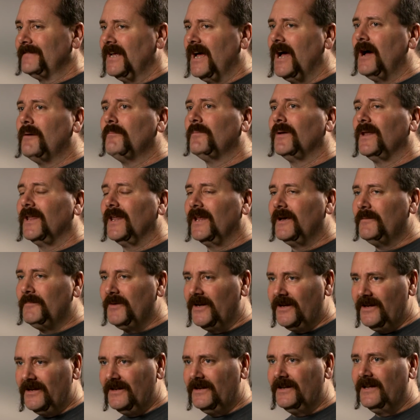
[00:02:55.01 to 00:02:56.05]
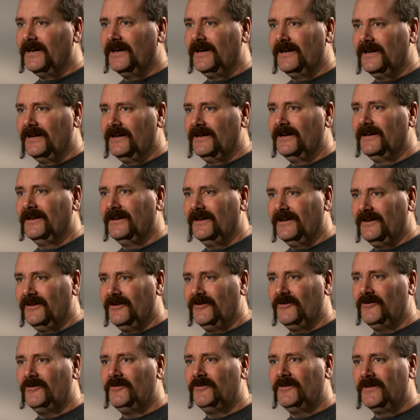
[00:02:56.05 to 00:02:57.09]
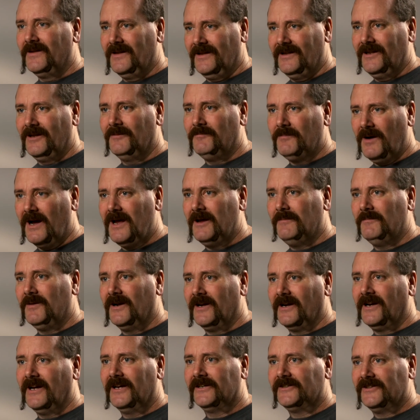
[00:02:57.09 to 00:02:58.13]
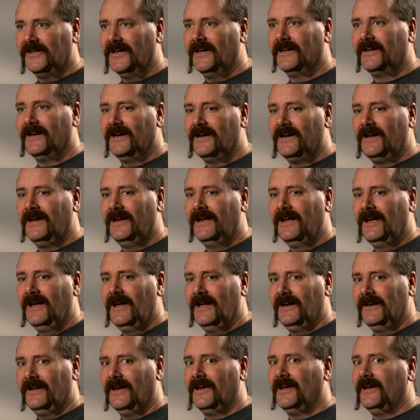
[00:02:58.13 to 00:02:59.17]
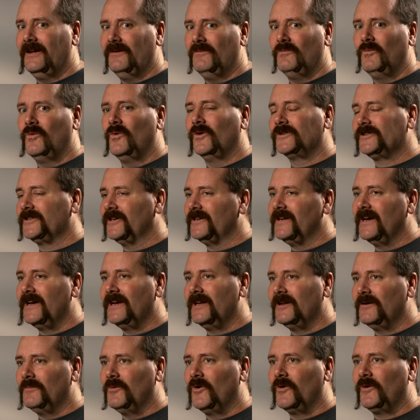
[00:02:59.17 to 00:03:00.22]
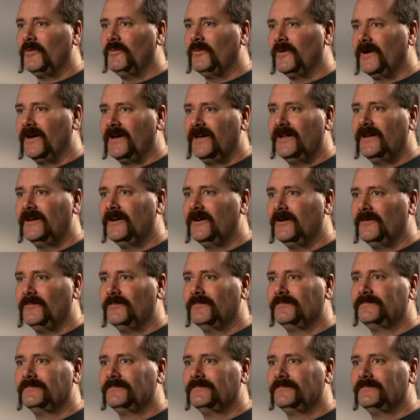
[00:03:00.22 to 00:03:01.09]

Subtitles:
I'm limited to the pain medication I take. Take it once a day in the morning when I get up,